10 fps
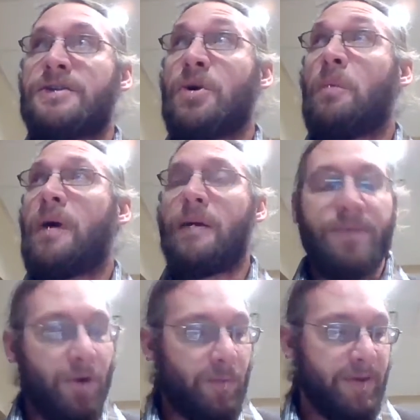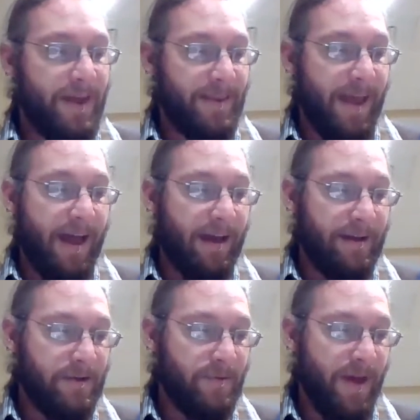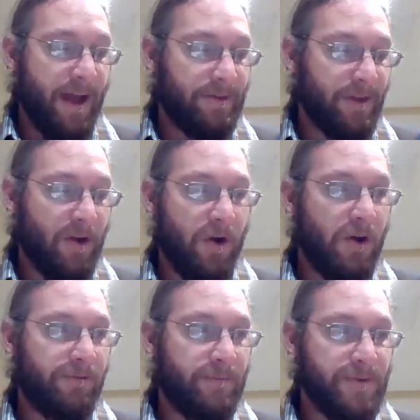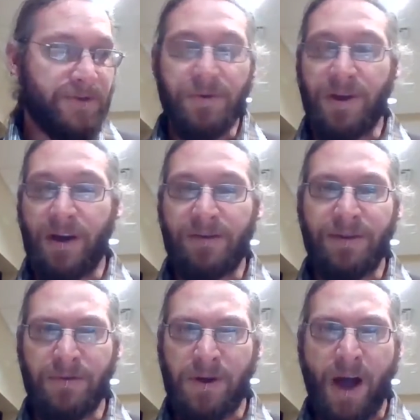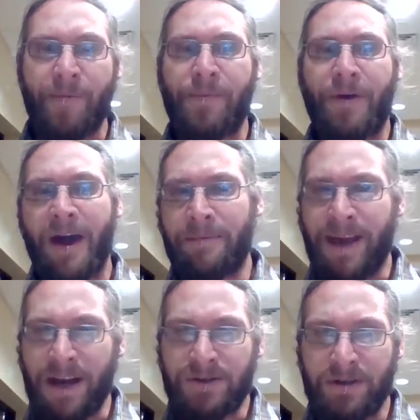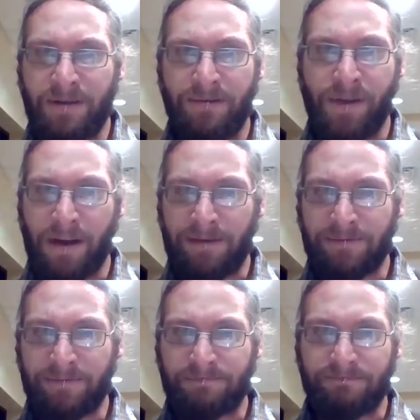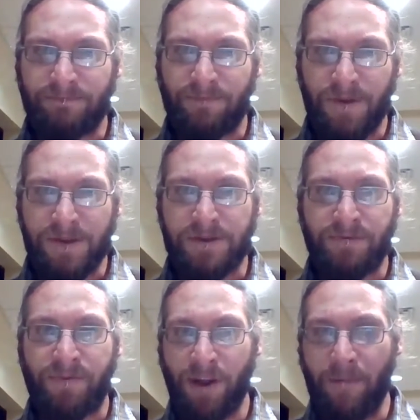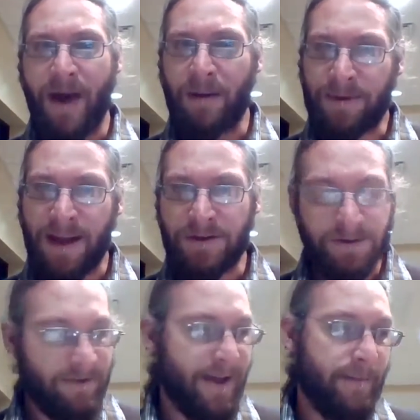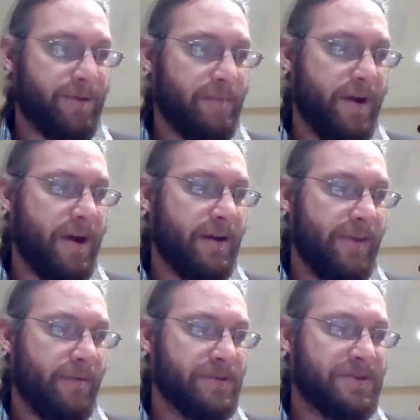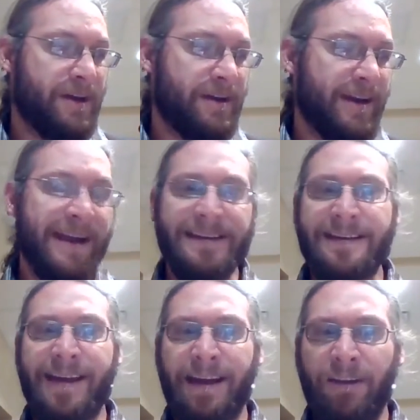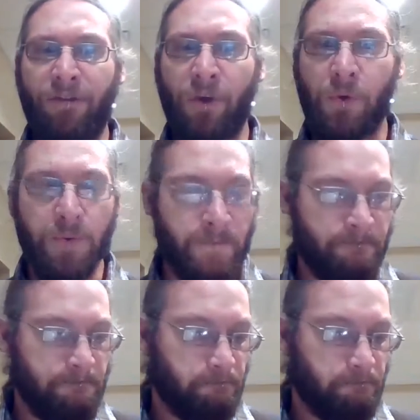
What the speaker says: So Bob told me that they got the call from the studio to do a comic book adaptation of the film adaptation of Captain America that was done in 1992.